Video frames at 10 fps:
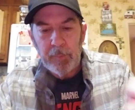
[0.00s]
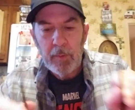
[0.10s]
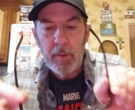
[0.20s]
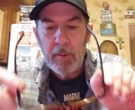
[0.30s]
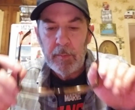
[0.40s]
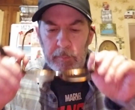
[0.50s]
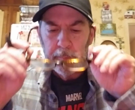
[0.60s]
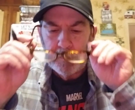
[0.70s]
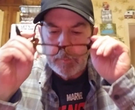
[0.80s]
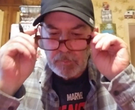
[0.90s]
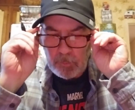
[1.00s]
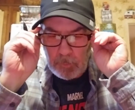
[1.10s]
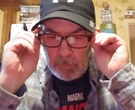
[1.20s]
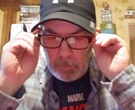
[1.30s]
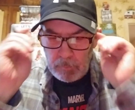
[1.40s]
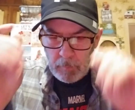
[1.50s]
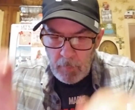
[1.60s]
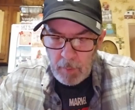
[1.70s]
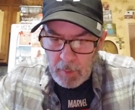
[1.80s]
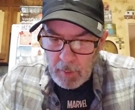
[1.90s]

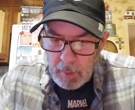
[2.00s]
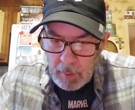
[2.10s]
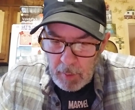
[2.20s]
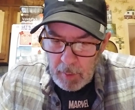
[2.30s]
[no speech]